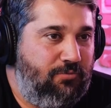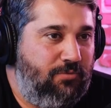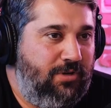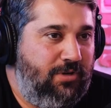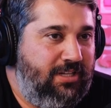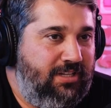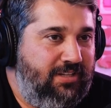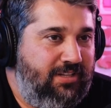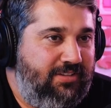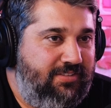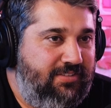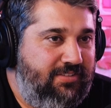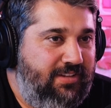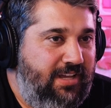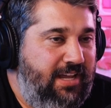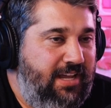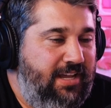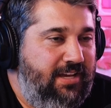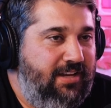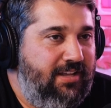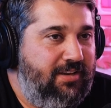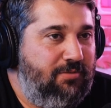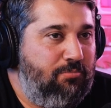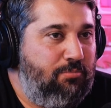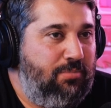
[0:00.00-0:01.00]
real estate
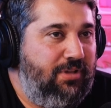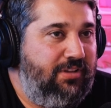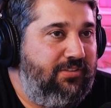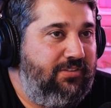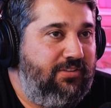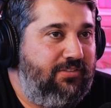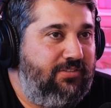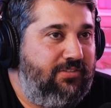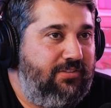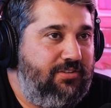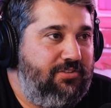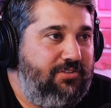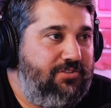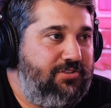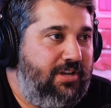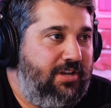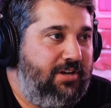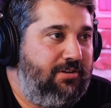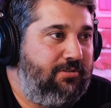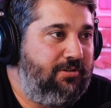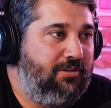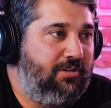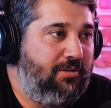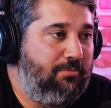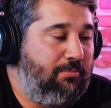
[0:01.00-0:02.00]
and business in
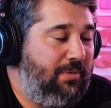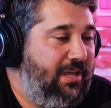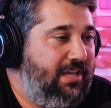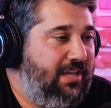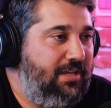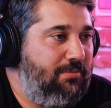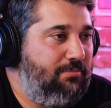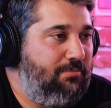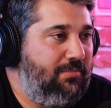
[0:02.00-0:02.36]
general and making